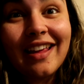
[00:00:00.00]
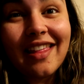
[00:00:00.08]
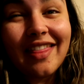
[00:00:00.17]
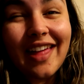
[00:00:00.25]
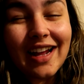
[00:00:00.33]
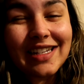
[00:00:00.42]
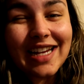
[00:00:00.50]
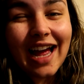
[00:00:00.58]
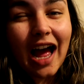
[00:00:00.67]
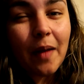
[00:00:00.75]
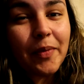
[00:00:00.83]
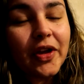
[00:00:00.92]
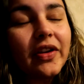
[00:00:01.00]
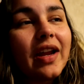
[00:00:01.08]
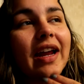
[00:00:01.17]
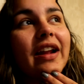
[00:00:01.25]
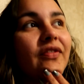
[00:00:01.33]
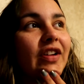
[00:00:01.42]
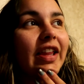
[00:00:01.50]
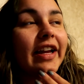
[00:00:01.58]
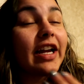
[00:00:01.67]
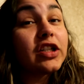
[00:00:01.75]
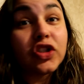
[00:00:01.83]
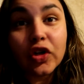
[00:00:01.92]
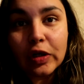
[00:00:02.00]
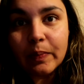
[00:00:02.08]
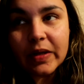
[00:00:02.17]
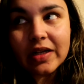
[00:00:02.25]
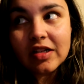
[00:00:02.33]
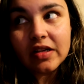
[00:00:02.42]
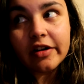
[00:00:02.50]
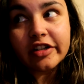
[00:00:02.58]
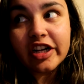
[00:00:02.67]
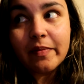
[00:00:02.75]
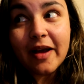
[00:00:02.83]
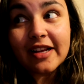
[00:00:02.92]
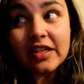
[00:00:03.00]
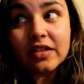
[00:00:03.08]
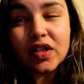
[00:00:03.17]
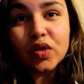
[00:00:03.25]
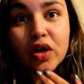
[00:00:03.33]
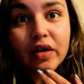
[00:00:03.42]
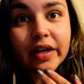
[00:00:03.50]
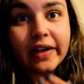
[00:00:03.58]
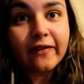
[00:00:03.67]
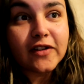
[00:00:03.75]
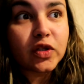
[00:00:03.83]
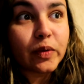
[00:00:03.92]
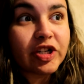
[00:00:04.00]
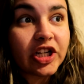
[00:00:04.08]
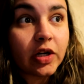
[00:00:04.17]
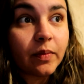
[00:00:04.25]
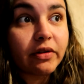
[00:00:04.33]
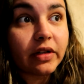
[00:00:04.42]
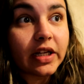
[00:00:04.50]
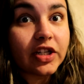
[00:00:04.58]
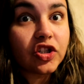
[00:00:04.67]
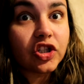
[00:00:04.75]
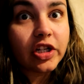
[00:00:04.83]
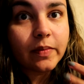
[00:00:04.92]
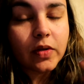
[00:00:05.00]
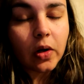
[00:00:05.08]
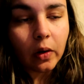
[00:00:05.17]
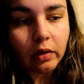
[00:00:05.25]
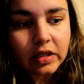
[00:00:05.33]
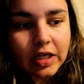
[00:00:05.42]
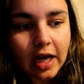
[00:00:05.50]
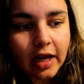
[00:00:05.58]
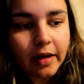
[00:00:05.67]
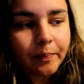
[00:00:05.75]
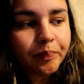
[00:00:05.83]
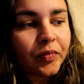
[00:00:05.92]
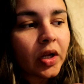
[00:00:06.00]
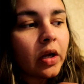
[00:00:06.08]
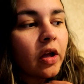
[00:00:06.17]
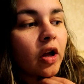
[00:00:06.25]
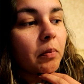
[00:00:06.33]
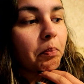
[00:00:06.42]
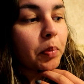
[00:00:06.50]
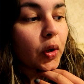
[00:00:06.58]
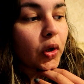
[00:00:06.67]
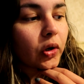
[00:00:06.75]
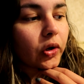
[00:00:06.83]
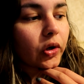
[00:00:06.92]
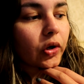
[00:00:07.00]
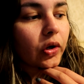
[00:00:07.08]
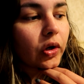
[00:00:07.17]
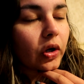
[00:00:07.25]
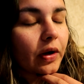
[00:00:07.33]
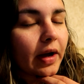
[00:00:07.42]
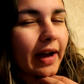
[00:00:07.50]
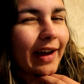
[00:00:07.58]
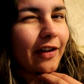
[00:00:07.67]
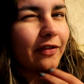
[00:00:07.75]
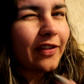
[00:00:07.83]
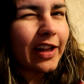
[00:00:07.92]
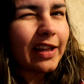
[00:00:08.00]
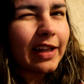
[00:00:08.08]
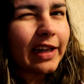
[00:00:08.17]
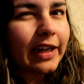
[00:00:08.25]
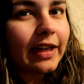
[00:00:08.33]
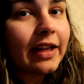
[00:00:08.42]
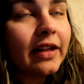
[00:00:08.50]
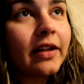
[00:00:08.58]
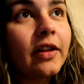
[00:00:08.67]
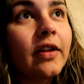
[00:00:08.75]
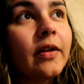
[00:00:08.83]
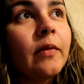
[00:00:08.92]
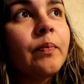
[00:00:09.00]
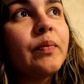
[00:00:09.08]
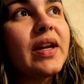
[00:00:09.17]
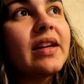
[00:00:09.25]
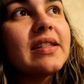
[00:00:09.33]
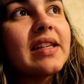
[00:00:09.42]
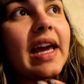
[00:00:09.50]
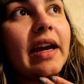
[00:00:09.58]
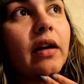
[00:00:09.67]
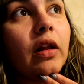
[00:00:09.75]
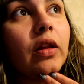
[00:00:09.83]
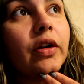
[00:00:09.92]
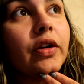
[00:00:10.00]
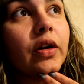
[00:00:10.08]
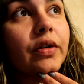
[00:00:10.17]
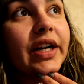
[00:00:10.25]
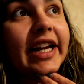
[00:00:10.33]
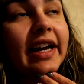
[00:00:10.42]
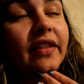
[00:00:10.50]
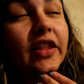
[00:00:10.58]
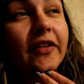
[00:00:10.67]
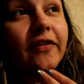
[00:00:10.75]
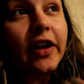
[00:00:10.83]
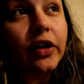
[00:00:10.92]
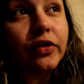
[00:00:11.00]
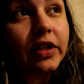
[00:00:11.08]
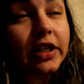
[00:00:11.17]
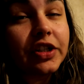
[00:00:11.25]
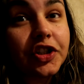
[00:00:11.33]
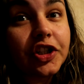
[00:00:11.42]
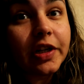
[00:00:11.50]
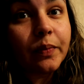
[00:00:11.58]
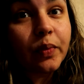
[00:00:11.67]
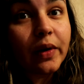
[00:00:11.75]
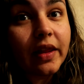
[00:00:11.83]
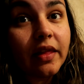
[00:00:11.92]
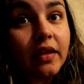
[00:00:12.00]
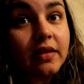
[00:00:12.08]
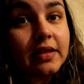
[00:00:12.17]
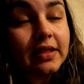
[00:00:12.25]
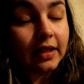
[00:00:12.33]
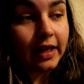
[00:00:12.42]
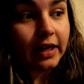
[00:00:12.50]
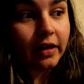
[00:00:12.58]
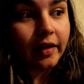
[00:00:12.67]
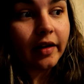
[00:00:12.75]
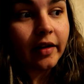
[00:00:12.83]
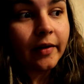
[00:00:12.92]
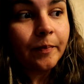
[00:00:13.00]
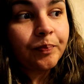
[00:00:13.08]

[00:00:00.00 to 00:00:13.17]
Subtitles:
that to happen. And I feel like I should, because Sarah J. Maas is notorious for switching up the relationships all the time. But I felt like, because Kaol had already had the failed relationship with Selena,